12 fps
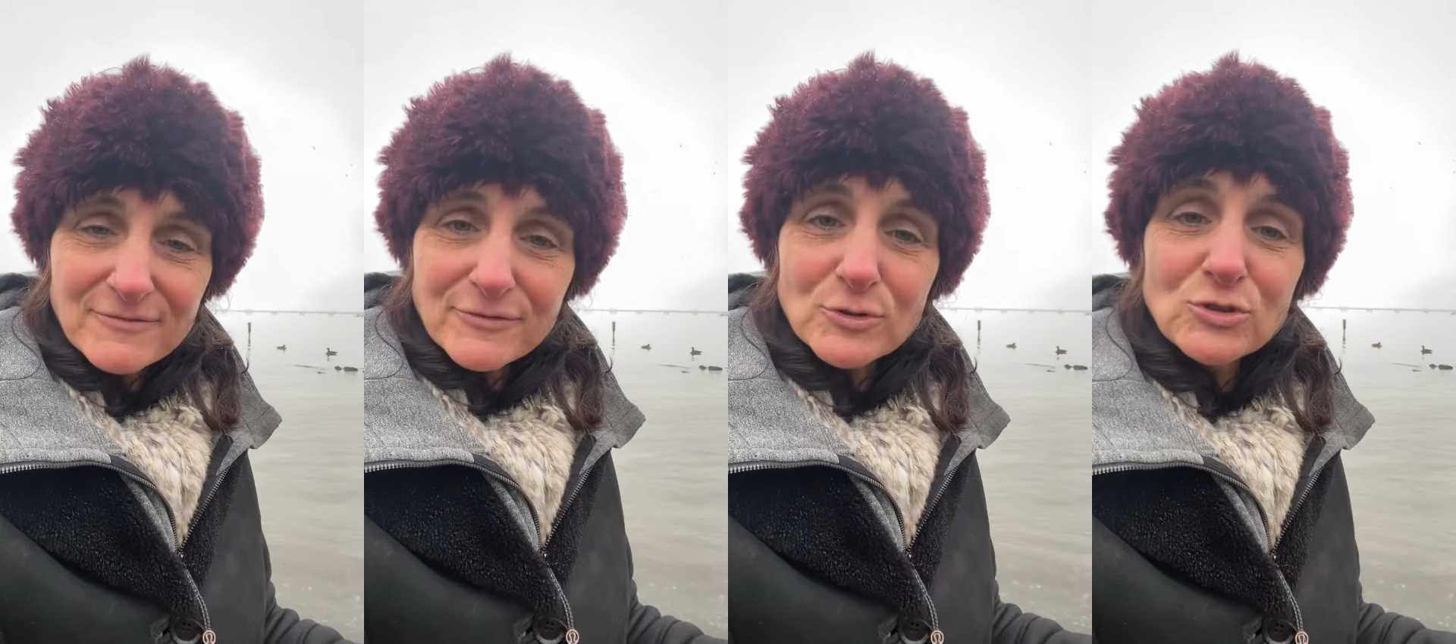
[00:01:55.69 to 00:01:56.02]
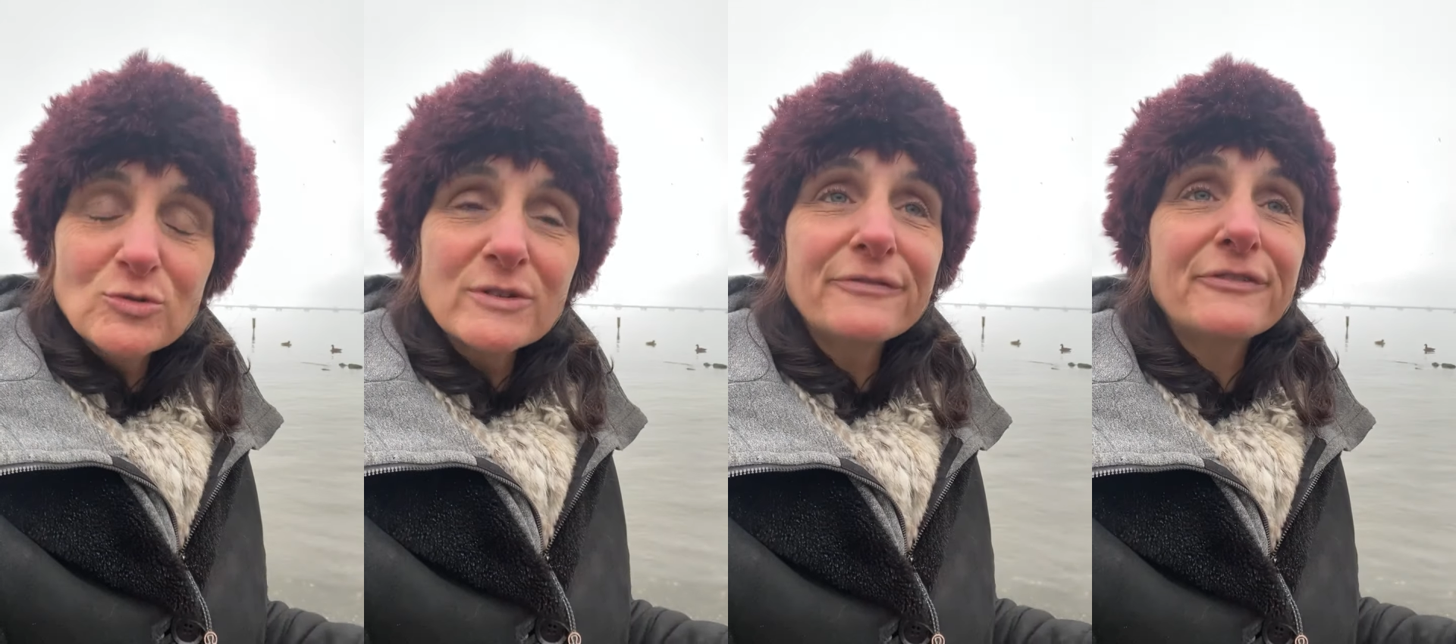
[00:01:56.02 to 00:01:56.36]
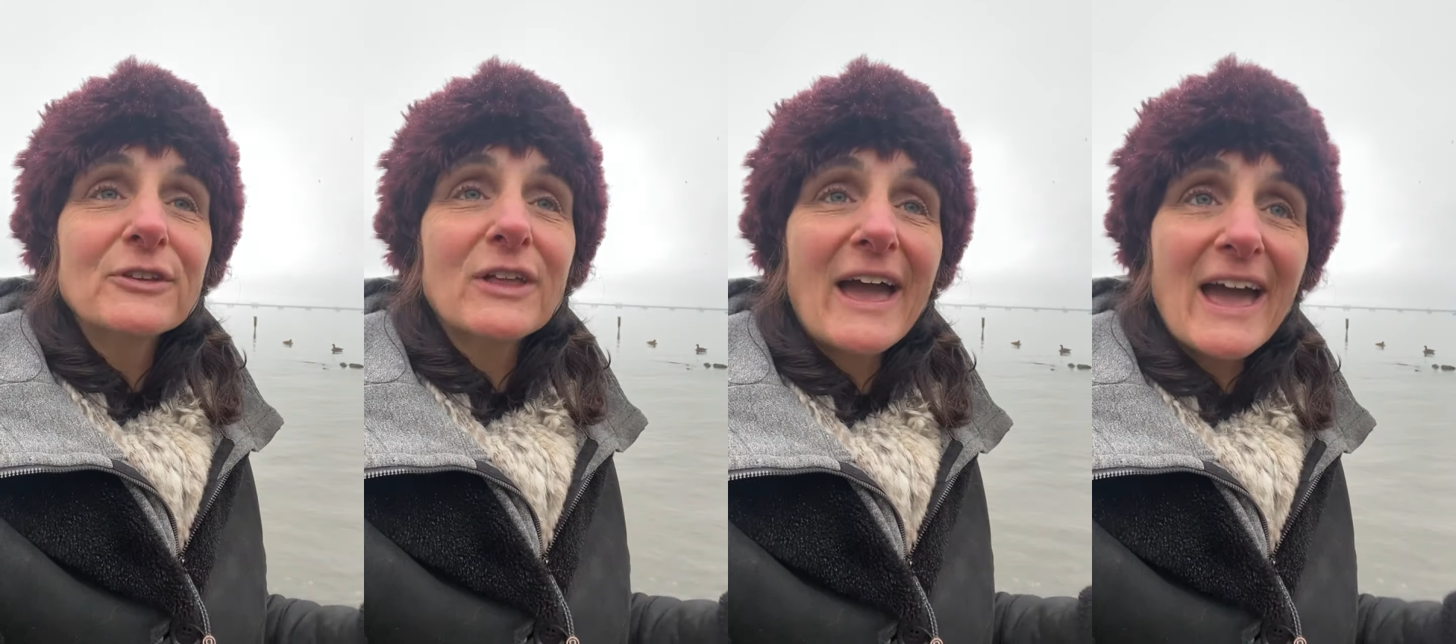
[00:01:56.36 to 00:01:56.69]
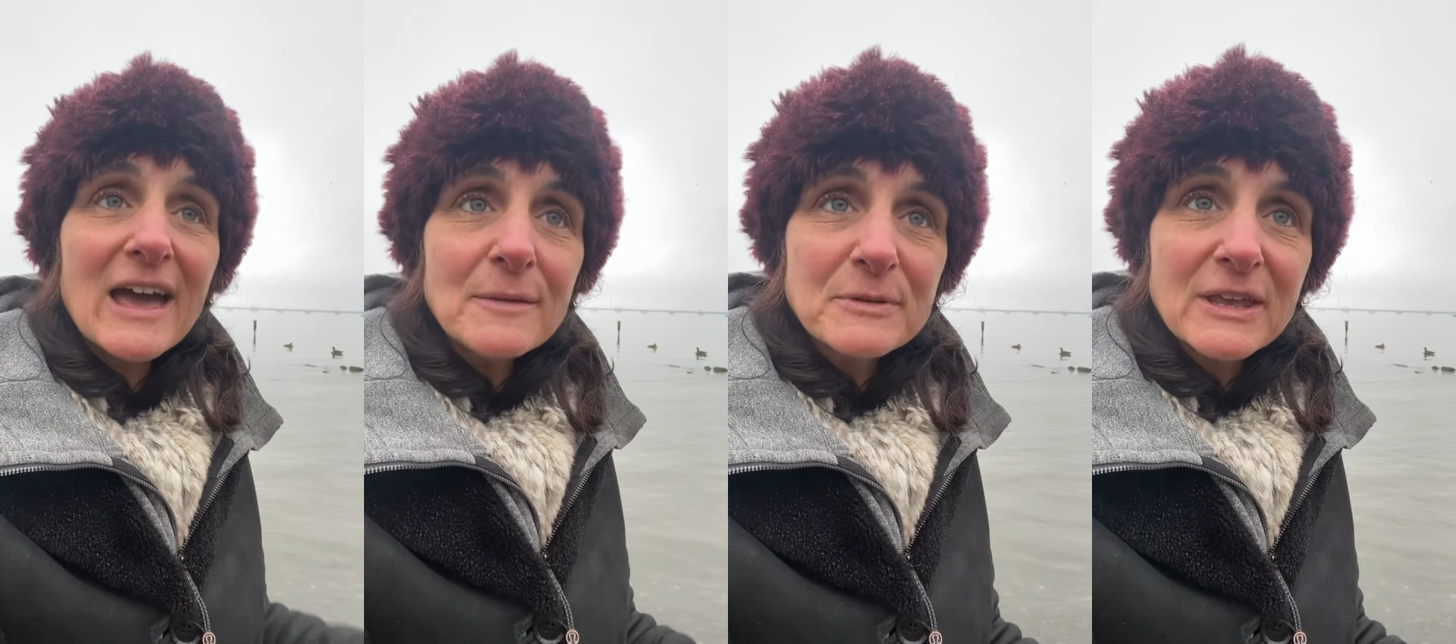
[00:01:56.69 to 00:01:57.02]
and for you to feel
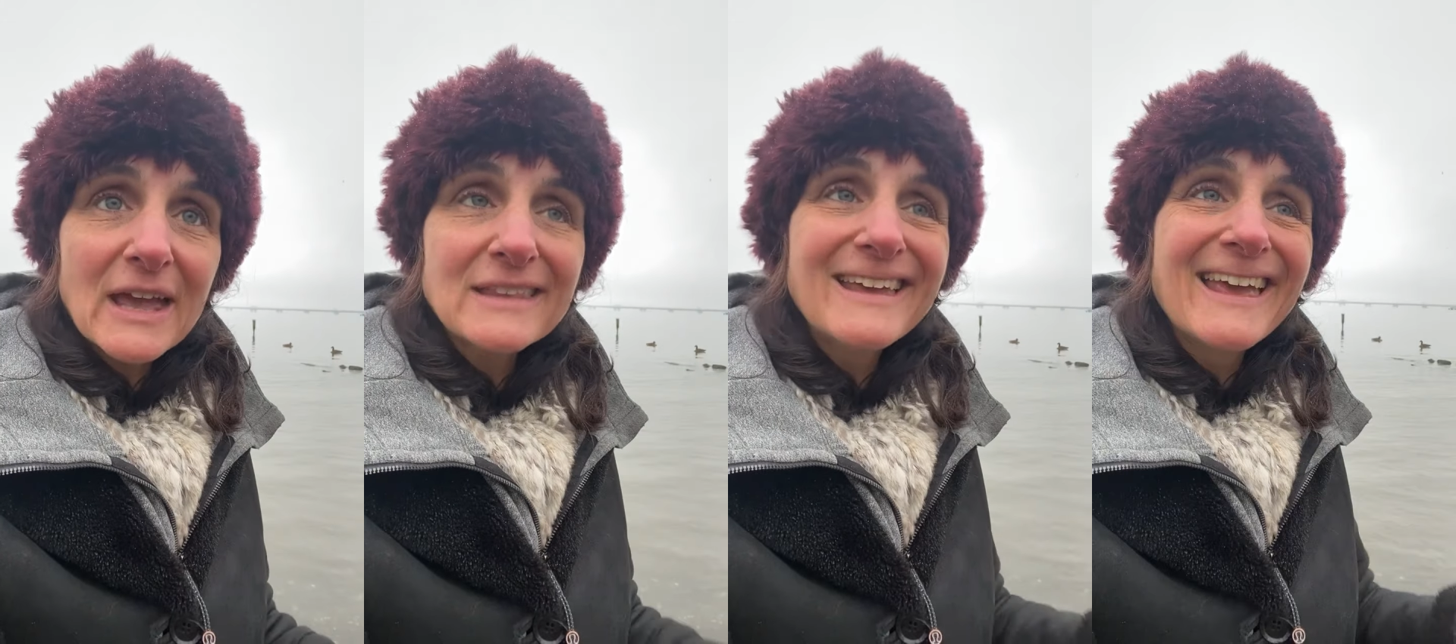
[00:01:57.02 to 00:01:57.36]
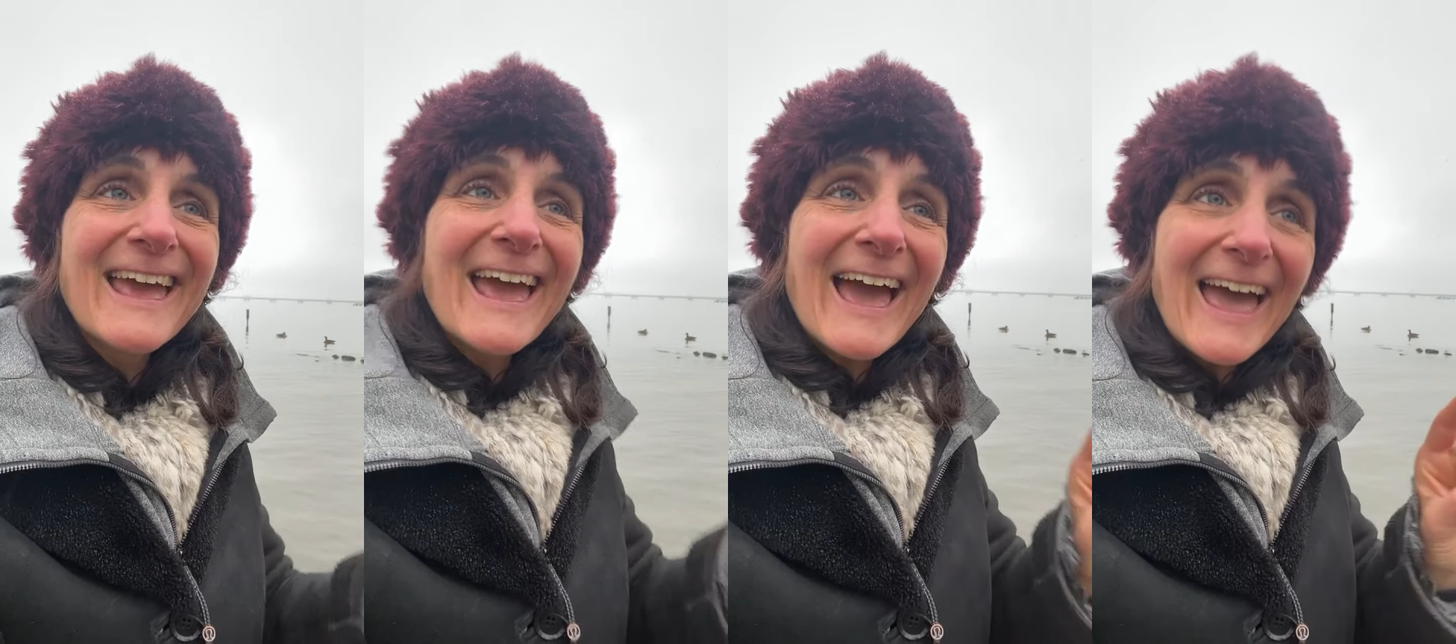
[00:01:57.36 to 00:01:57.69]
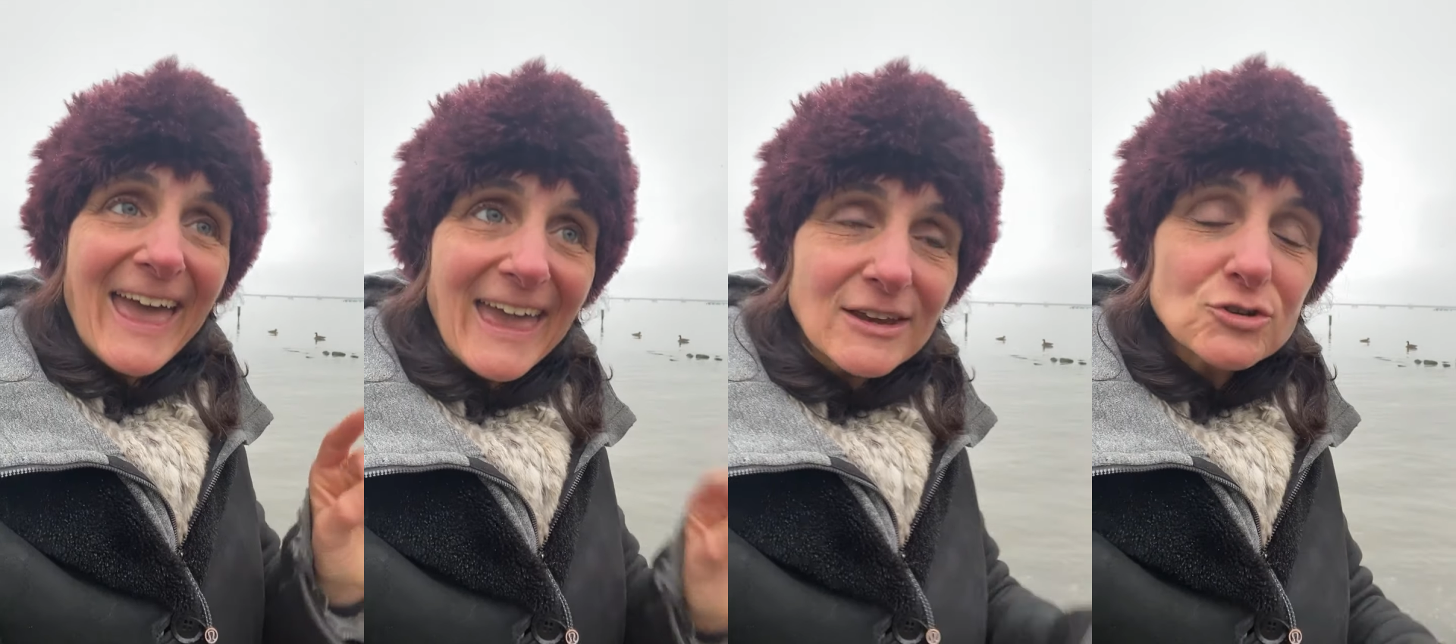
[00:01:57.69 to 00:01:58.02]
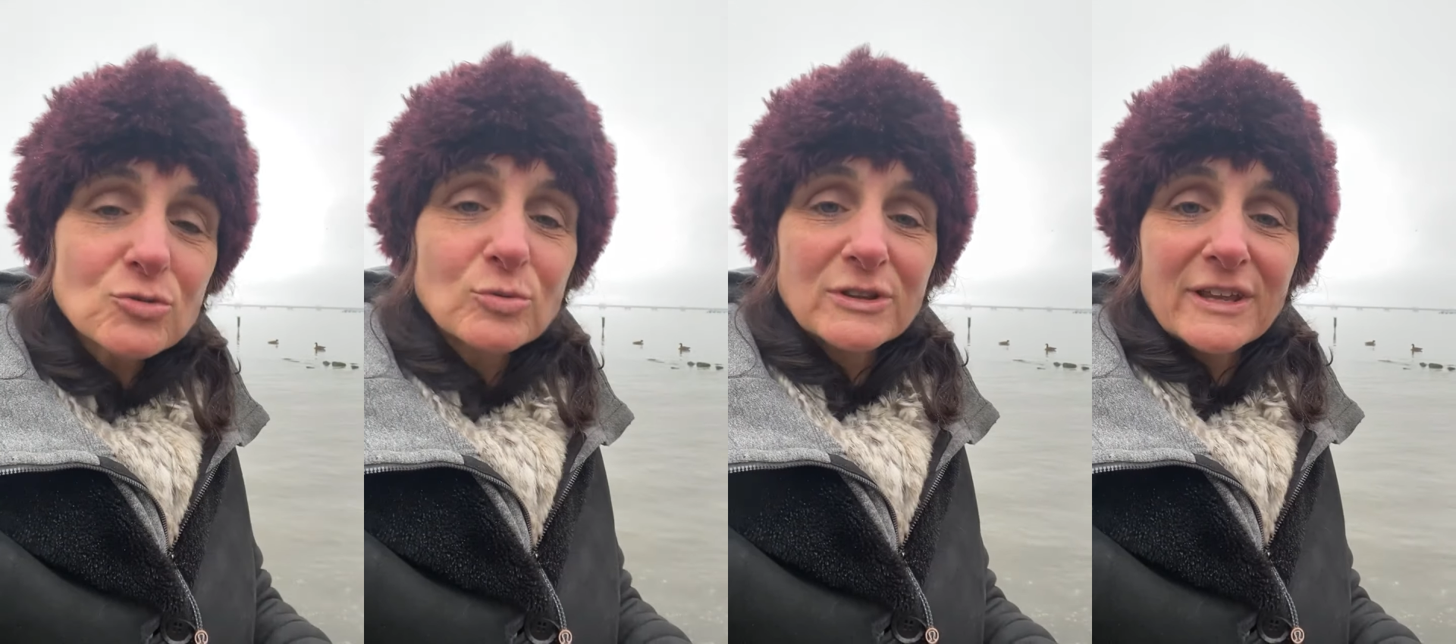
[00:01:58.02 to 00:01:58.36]
happy and
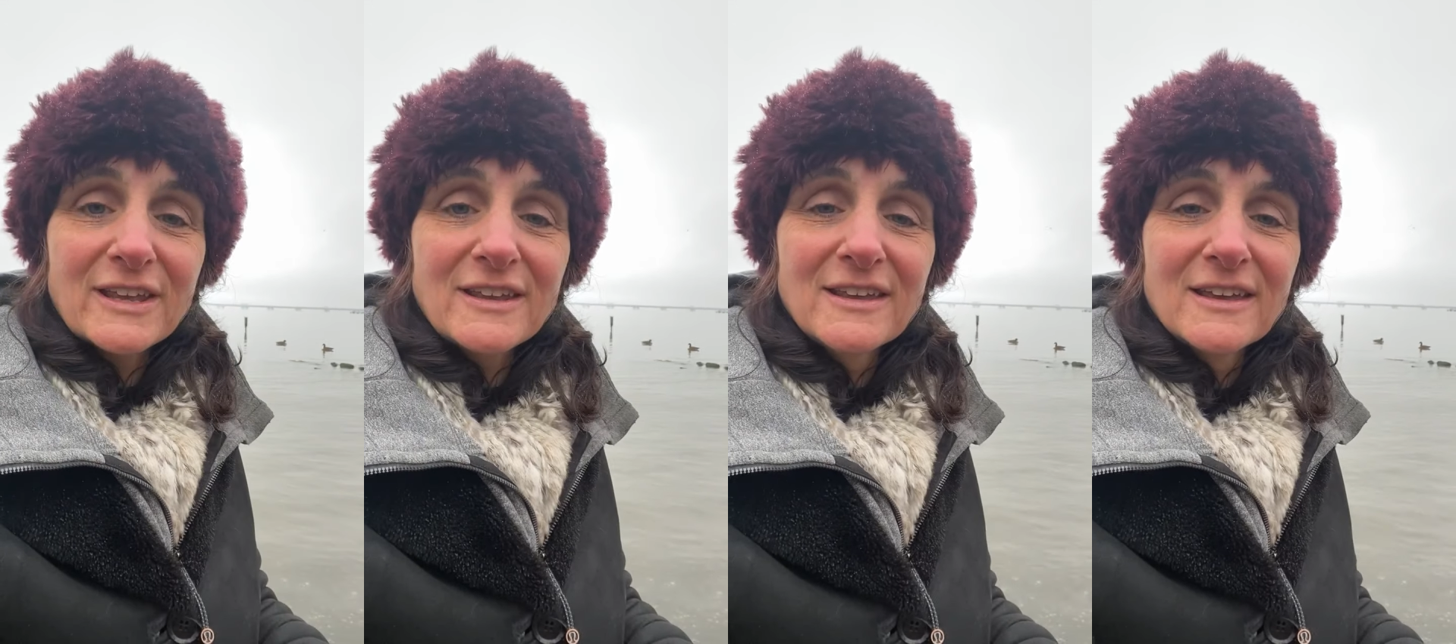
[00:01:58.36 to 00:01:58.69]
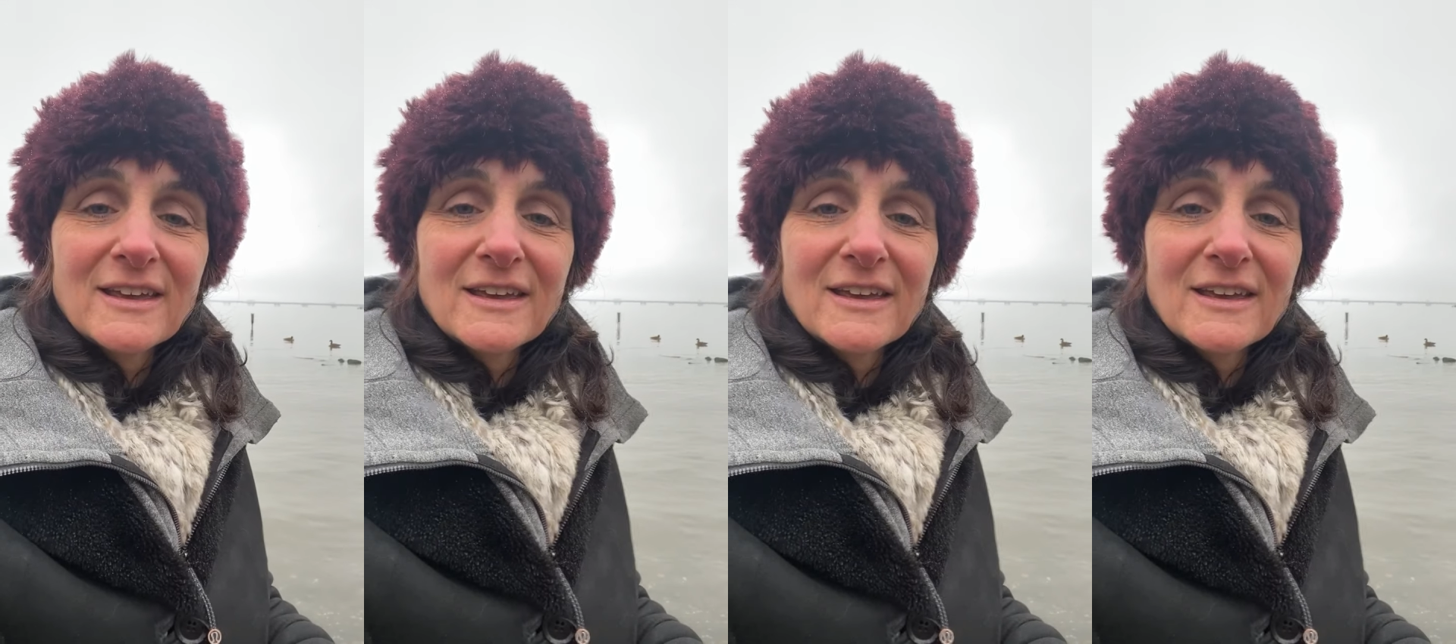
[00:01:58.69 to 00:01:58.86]
actually